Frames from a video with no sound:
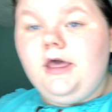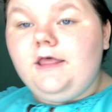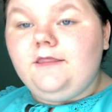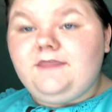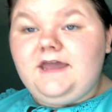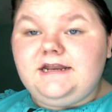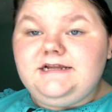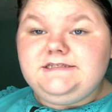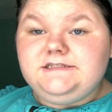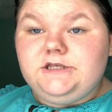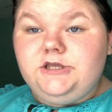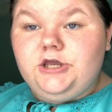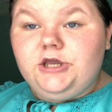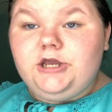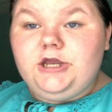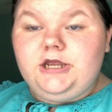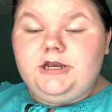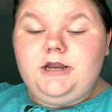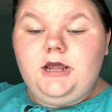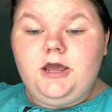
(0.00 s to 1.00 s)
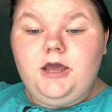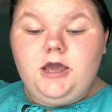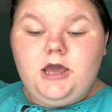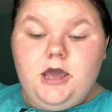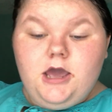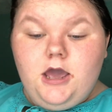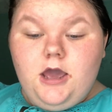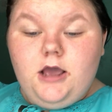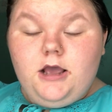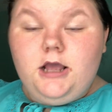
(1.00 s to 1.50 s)
that is good
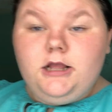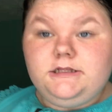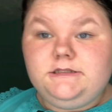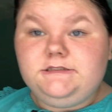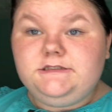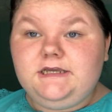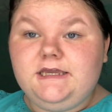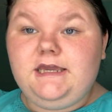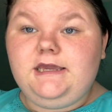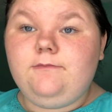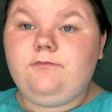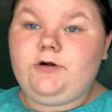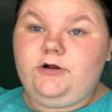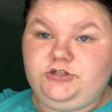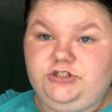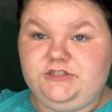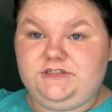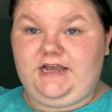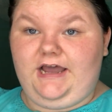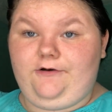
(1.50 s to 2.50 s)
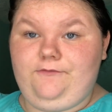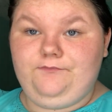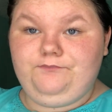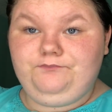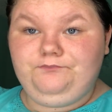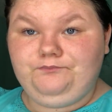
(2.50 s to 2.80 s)
to keep roaches out.